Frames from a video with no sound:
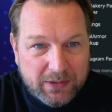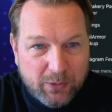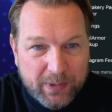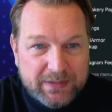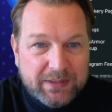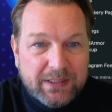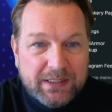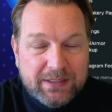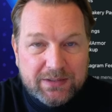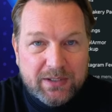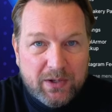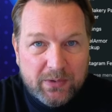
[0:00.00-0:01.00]
You basically
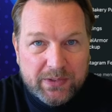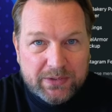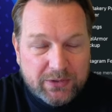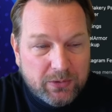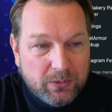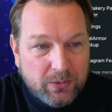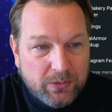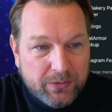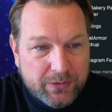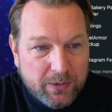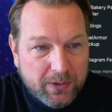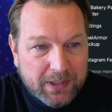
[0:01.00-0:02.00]
install this tool
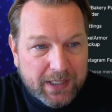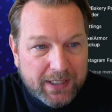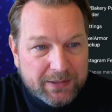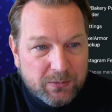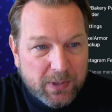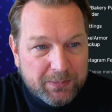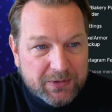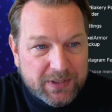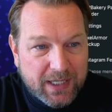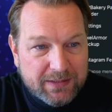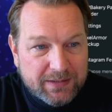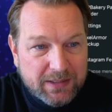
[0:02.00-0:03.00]
to your client's
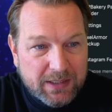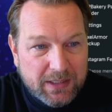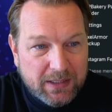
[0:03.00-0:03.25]
websites.